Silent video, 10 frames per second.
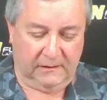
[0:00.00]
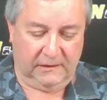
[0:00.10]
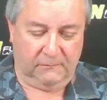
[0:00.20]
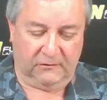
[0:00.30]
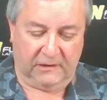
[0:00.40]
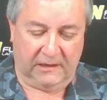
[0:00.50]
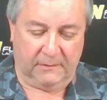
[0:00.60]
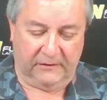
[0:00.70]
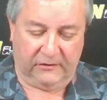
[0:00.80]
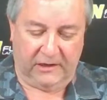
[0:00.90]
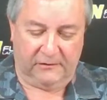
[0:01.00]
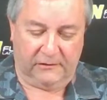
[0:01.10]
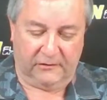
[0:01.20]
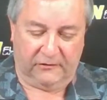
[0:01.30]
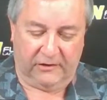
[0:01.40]
Lynn was led by
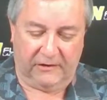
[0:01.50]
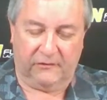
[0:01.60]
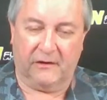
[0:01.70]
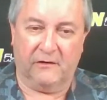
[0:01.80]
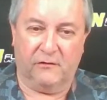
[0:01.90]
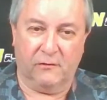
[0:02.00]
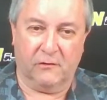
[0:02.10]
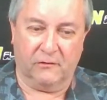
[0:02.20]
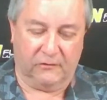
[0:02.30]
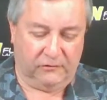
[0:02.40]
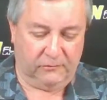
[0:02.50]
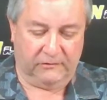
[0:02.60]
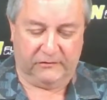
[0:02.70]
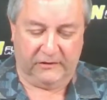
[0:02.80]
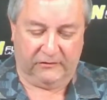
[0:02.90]
Xander Cosenza, 2 goals and 2
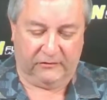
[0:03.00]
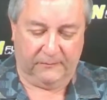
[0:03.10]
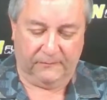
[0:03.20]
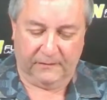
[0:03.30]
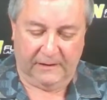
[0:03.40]
assists,